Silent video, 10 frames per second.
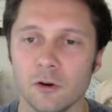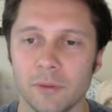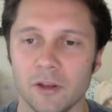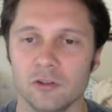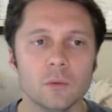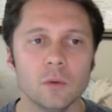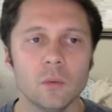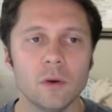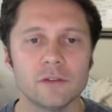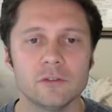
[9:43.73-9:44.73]
homepage, we
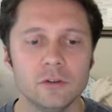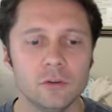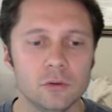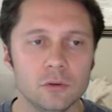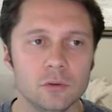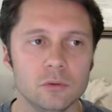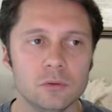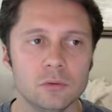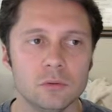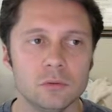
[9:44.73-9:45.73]
want
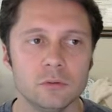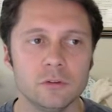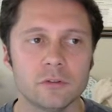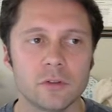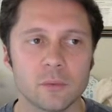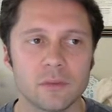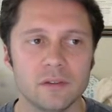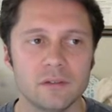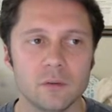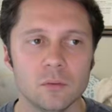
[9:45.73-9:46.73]
to do something with
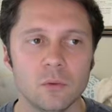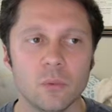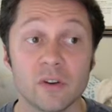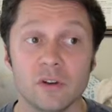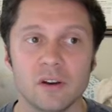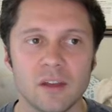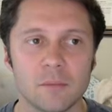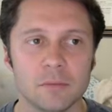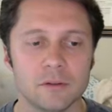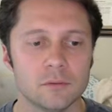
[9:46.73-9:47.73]
these. We want to create a
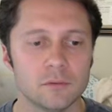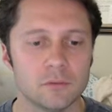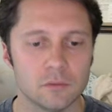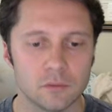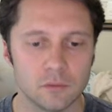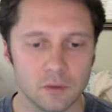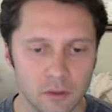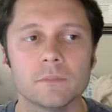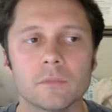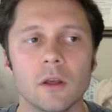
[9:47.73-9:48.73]
template.
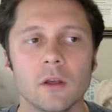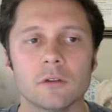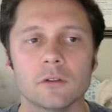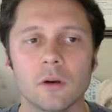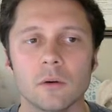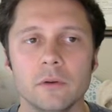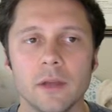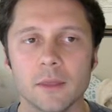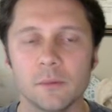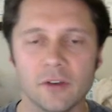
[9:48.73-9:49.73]
So
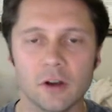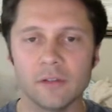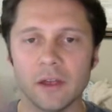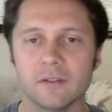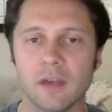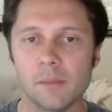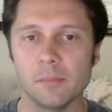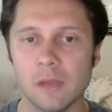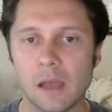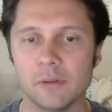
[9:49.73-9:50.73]
now that we've got our Flask
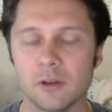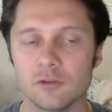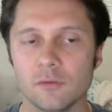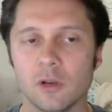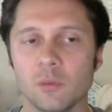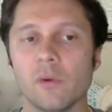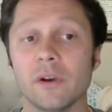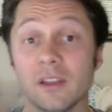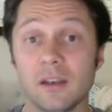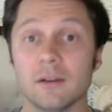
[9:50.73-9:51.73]
application running, we
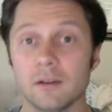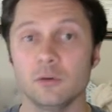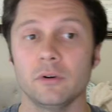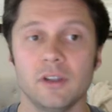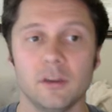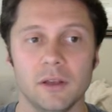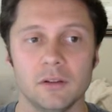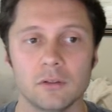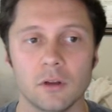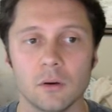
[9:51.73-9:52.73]
want to connect it to our database.
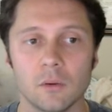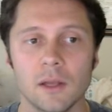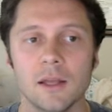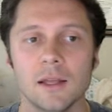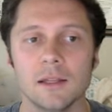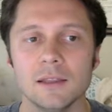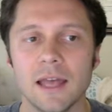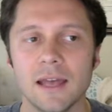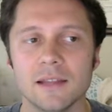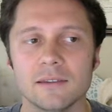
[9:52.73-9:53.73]
So
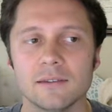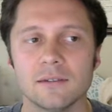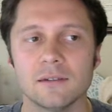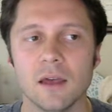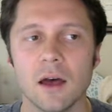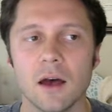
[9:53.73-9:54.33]
let's,